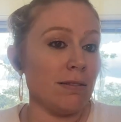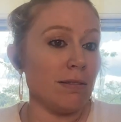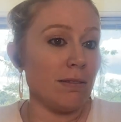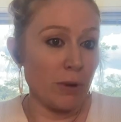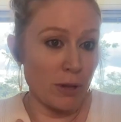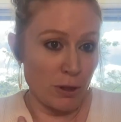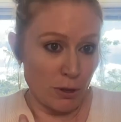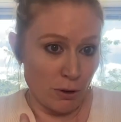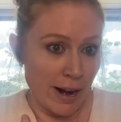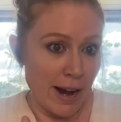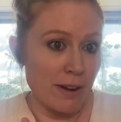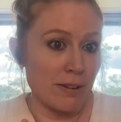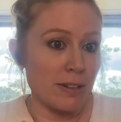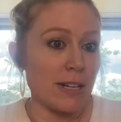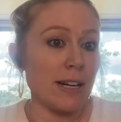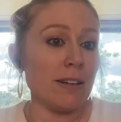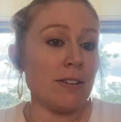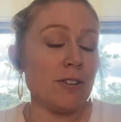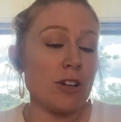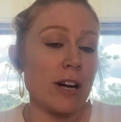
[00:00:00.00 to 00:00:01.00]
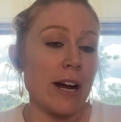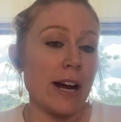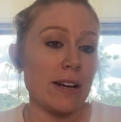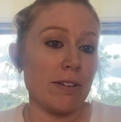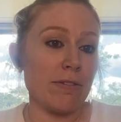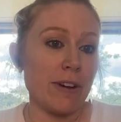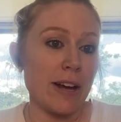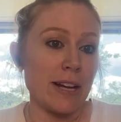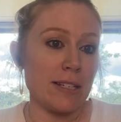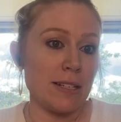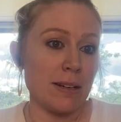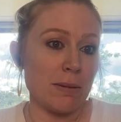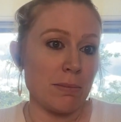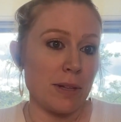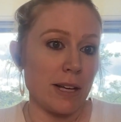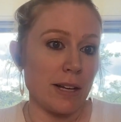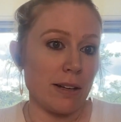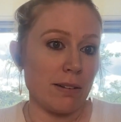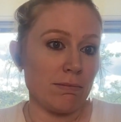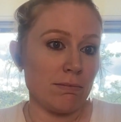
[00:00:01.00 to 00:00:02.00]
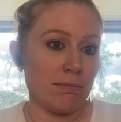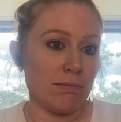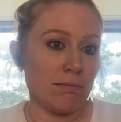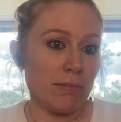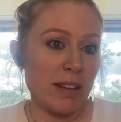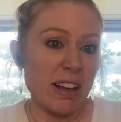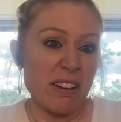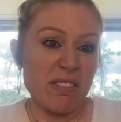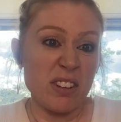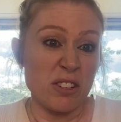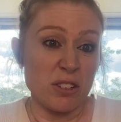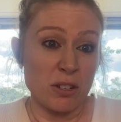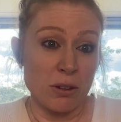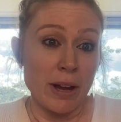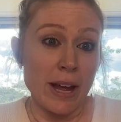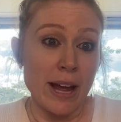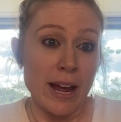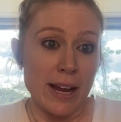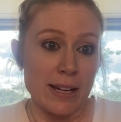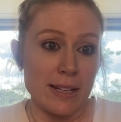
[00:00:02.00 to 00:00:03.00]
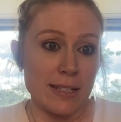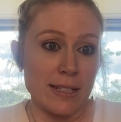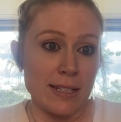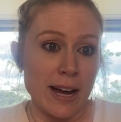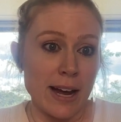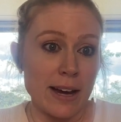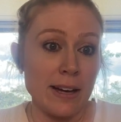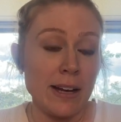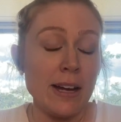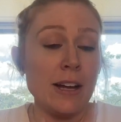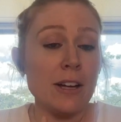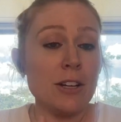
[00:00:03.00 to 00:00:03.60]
with grounding, trying to find something that feels okay inside.